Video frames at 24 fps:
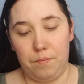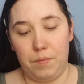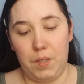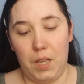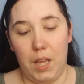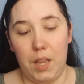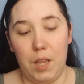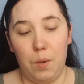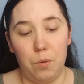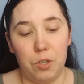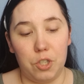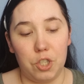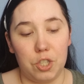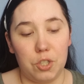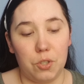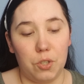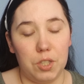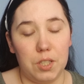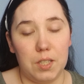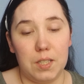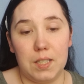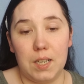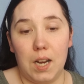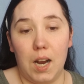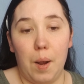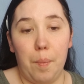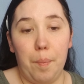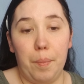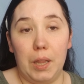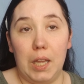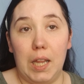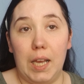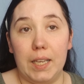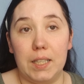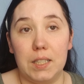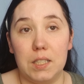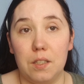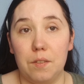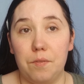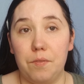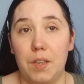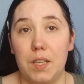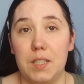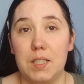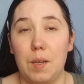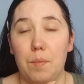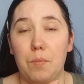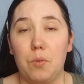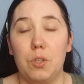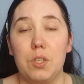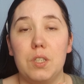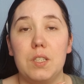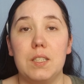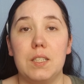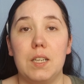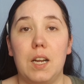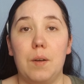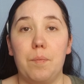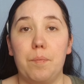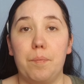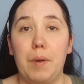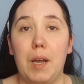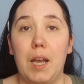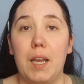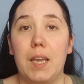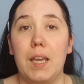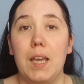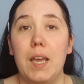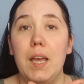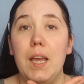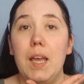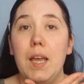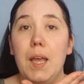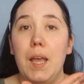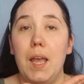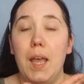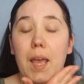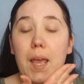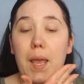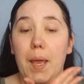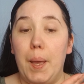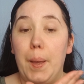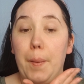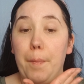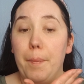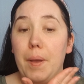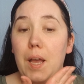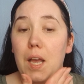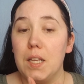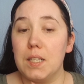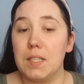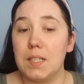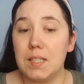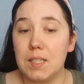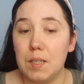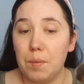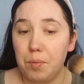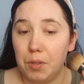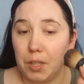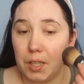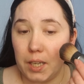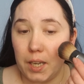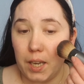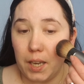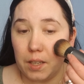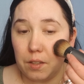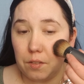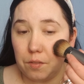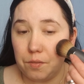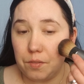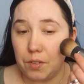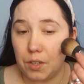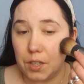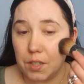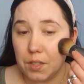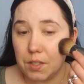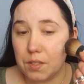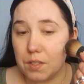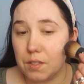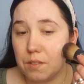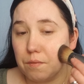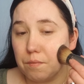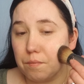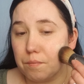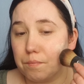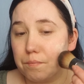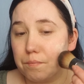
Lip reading: And then we're just going to start applying to the face. I'm going to start by stippling it in first.